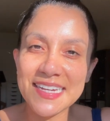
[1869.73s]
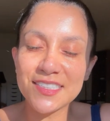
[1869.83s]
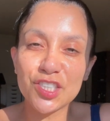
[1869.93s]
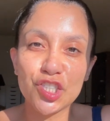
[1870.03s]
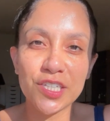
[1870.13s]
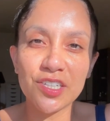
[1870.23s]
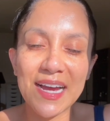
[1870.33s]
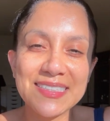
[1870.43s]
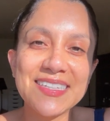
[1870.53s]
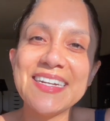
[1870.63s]
It's chill.
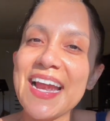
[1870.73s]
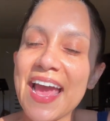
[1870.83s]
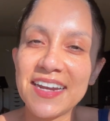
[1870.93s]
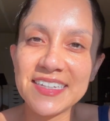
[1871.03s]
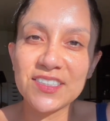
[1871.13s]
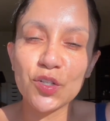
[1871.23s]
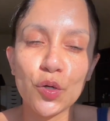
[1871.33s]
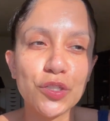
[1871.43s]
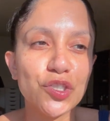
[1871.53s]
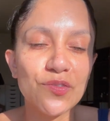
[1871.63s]
I didn't edit
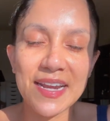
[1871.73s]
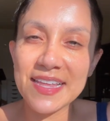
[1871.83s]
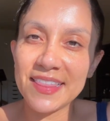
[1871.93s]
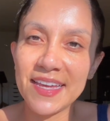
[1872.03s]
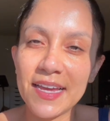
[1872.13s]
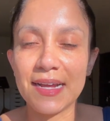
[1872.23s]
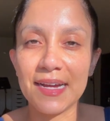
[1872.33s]
or do anything.